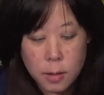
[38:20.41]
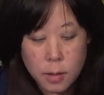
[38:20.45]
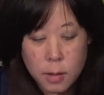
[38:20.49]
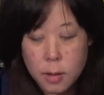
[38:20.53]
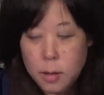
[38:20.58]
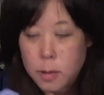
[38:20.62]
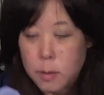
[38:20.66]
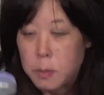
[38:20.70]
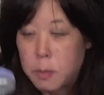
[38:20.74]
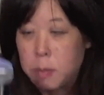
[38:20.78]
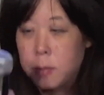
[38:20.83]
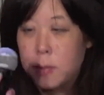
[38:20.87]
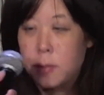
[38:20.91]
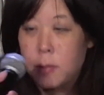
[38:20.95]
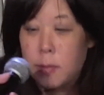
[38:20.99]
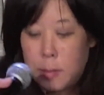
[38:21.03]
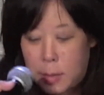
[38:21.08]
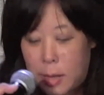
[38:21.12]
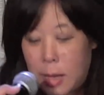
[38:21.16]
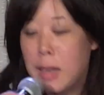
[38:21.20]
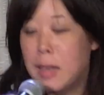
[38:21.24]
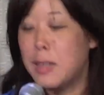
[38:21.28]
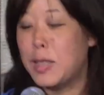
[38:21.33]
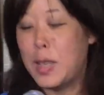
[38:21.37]

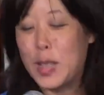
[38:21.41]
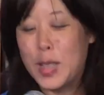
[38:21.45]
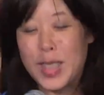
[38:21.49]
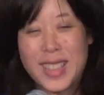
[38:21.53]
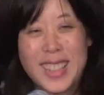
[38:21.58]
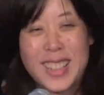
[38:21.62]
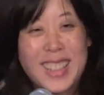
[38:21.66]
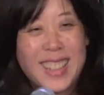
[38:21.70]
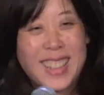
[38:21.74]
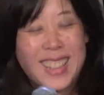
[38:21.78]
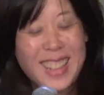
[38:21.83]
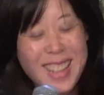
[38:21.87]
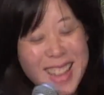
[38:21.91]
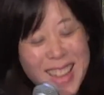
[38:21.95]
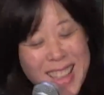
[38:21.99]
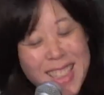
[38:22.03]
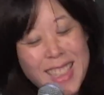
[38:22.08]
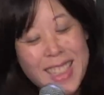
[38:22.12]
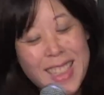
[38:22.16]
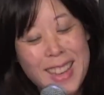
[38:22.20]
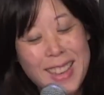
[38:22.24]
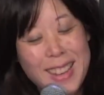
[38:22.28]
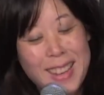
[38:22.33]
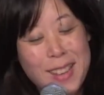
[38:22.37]

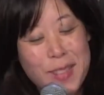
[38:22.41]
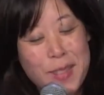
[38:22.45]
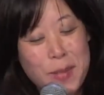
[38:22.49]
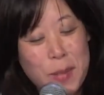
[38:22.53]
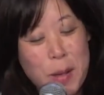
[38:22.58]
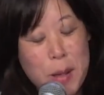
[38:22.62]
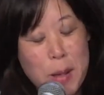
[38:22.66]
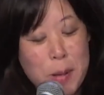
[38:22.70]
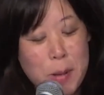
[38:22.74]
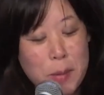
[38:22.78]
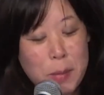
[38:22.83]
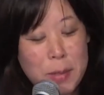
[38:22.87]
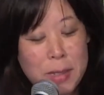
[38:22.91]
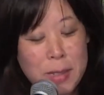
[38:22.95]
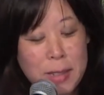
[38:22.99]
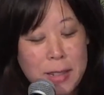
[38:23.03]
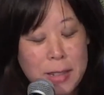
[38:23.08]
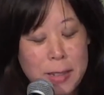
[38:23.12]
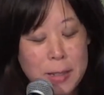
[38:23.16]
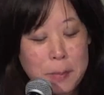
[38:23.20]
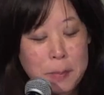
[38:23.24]
that involved